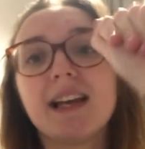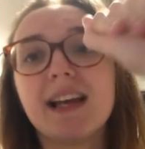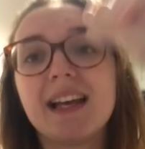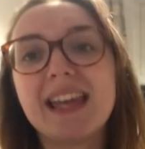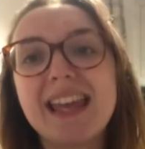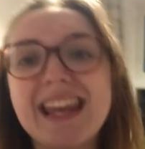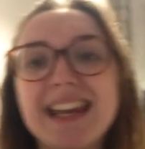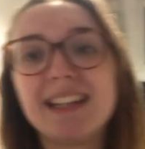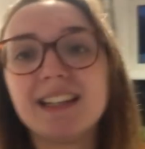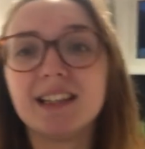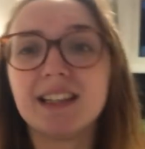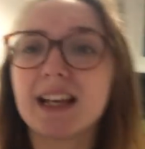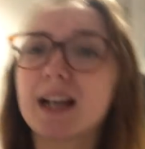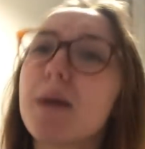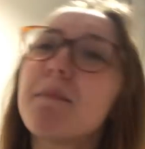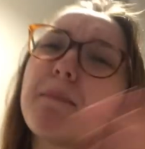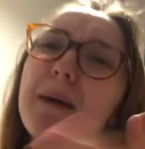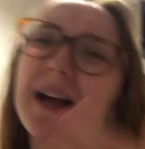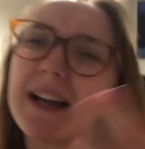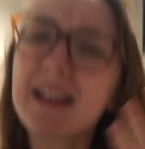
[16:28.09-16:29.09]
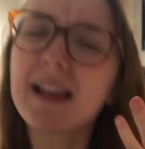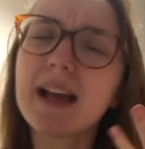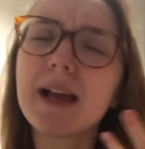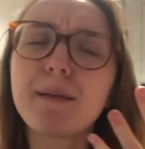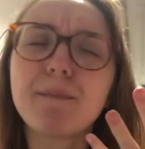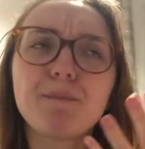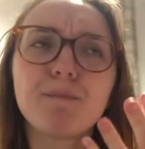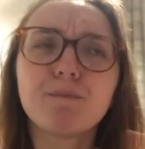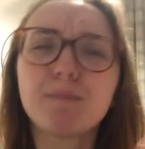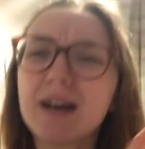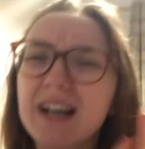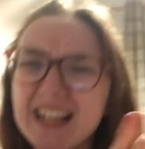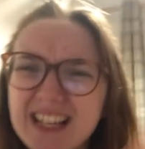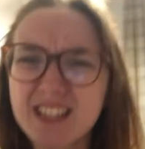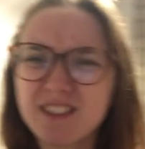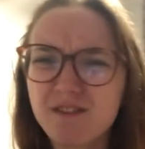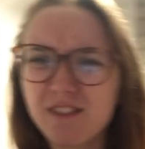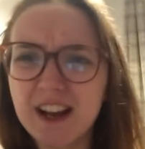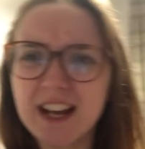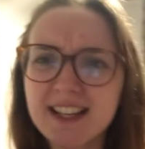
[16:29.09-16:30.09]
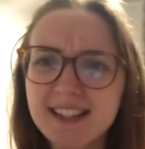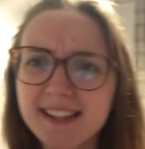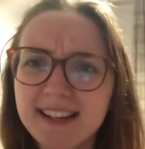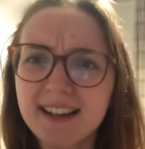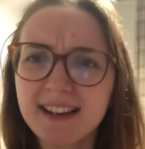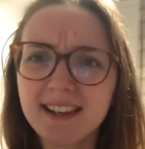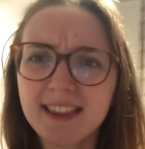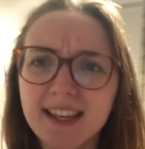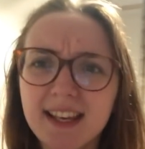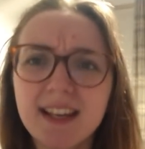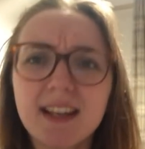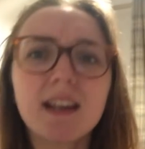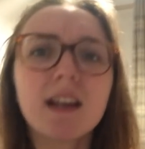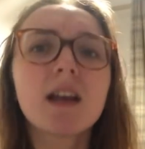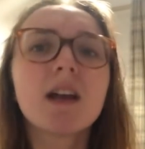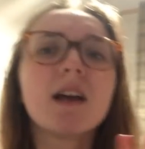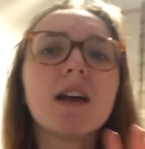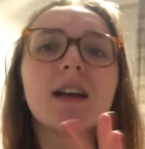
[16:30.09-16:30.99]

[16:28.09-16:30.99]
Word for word: a hidden like a bi um, bias facing I think